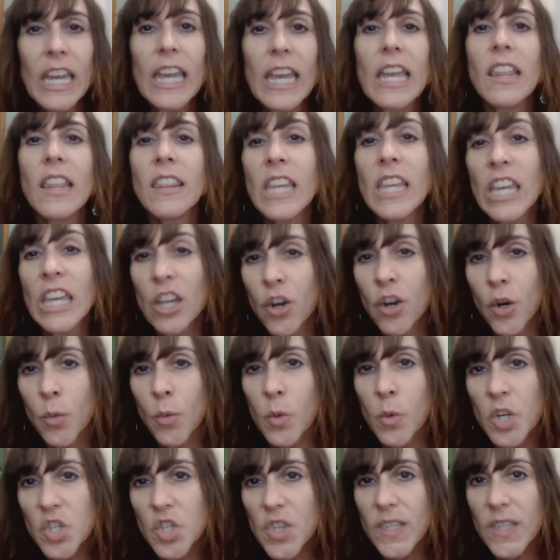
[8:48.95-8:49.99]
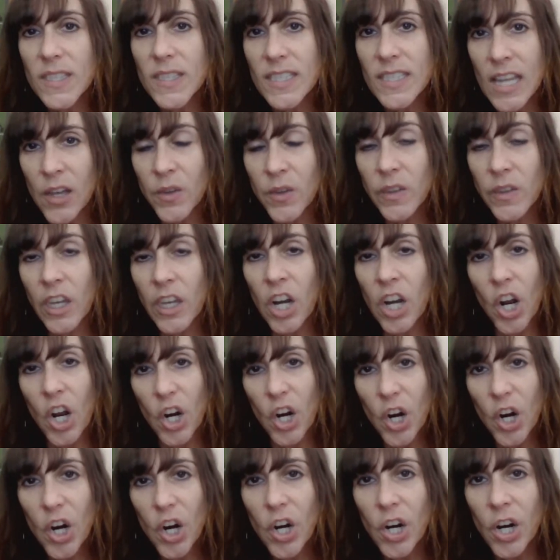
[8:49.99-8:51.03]
in the year in which the sale is going to
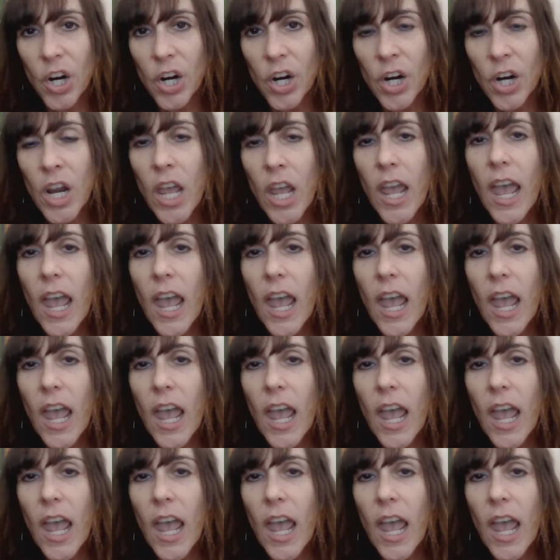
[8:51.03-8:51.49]
occur,